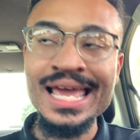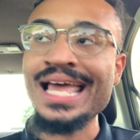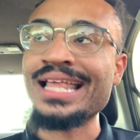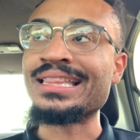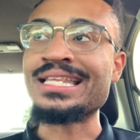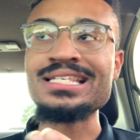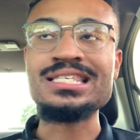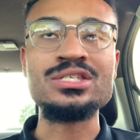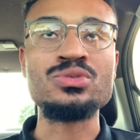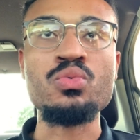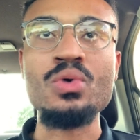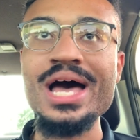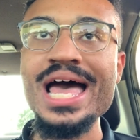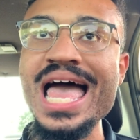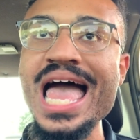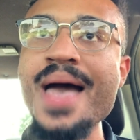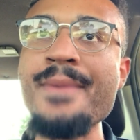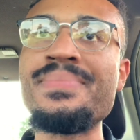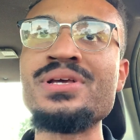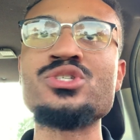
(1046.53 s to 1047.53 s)
This is what
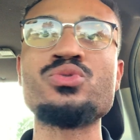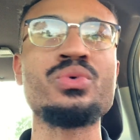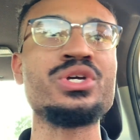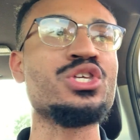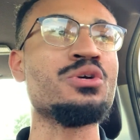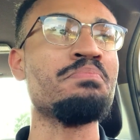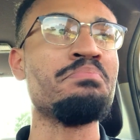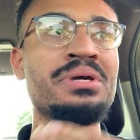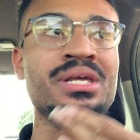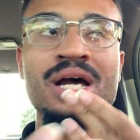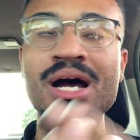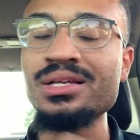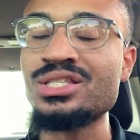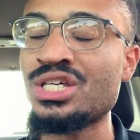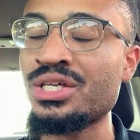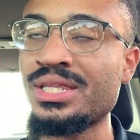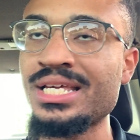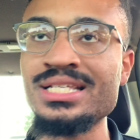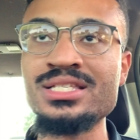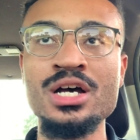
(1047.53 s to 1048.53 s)
happens when you beat off
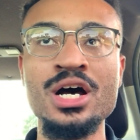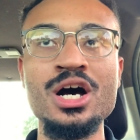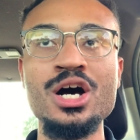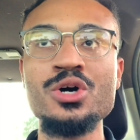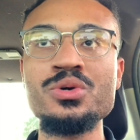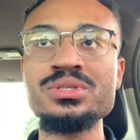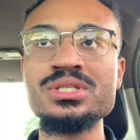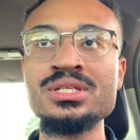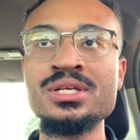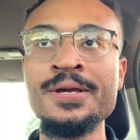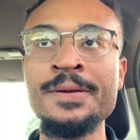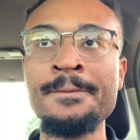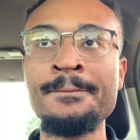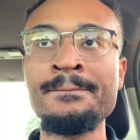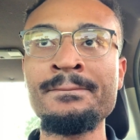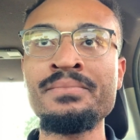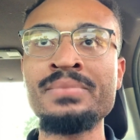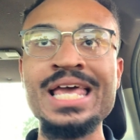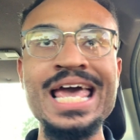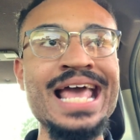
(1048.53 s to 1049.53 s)
to these hoes,
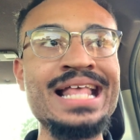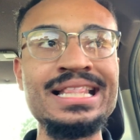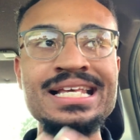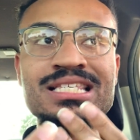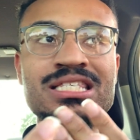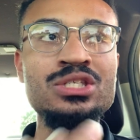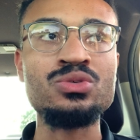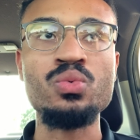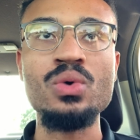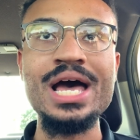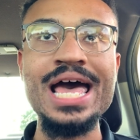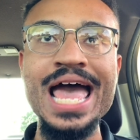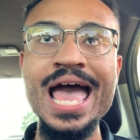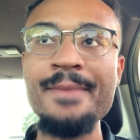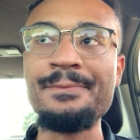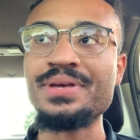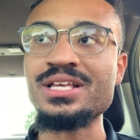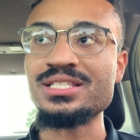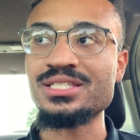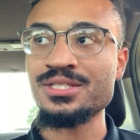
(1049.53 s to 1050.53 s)
and this is what
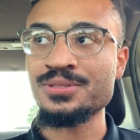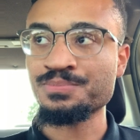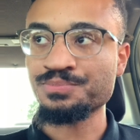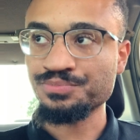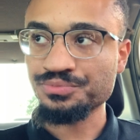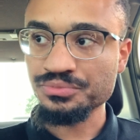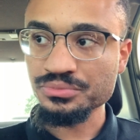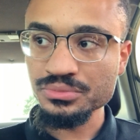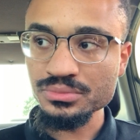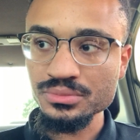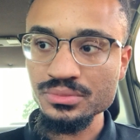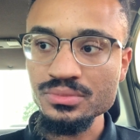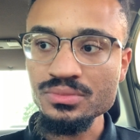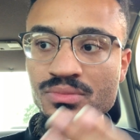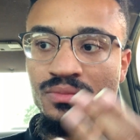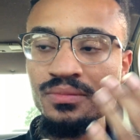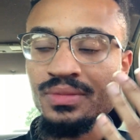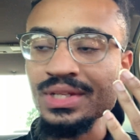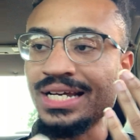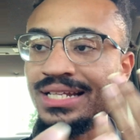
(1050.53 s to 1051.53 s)
happens
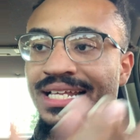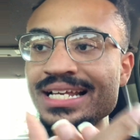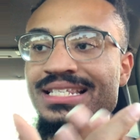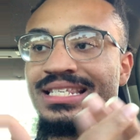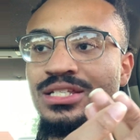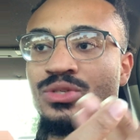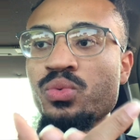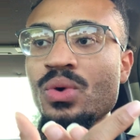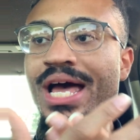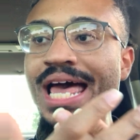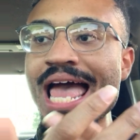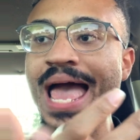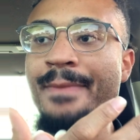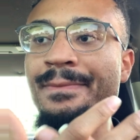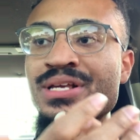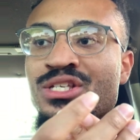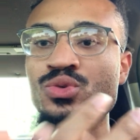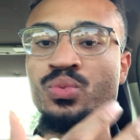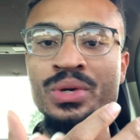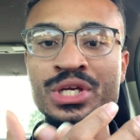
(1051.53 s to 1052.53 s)

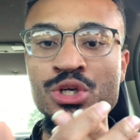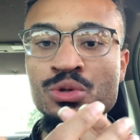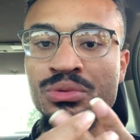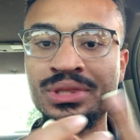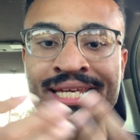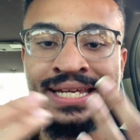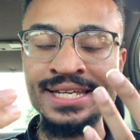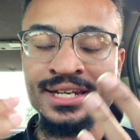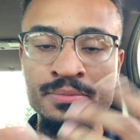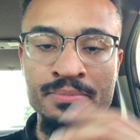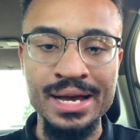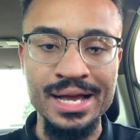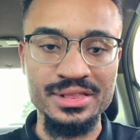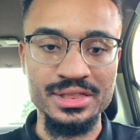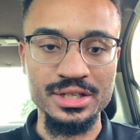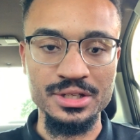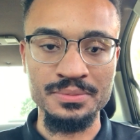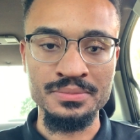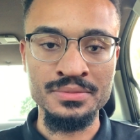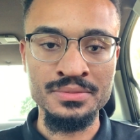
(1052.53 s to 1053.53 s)
when you thinking about
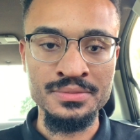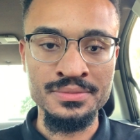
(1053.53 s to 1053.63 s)
them.